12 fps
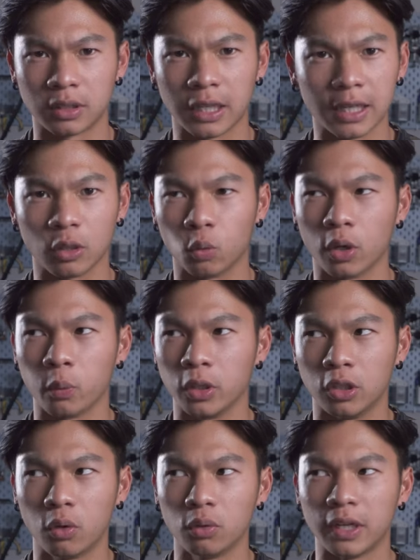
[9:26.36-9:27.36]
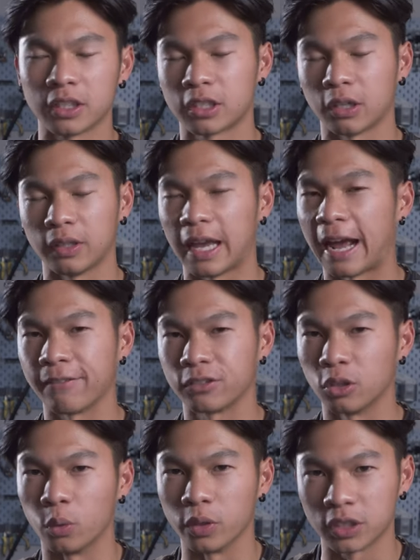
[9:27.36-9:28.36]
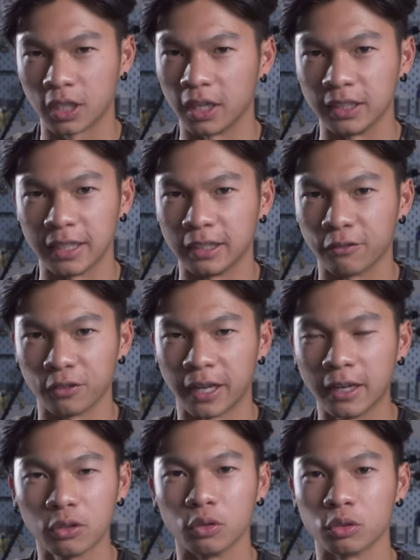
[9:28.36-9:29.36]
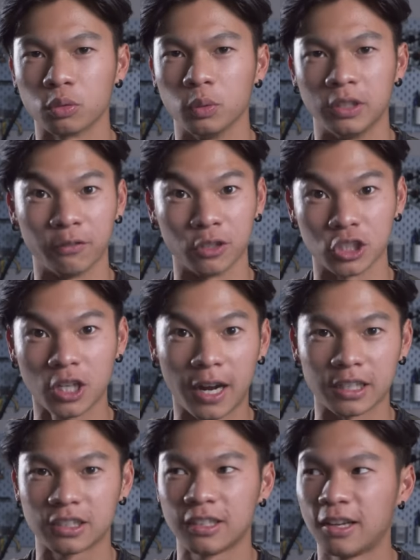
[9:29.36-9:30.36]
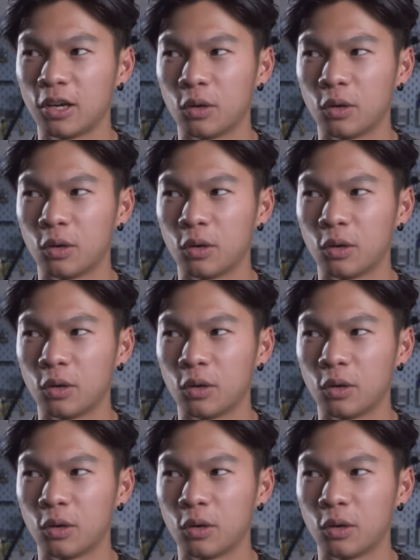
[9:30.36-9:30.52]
thing where we don't necessarily have to always cut and get different angles with different shots.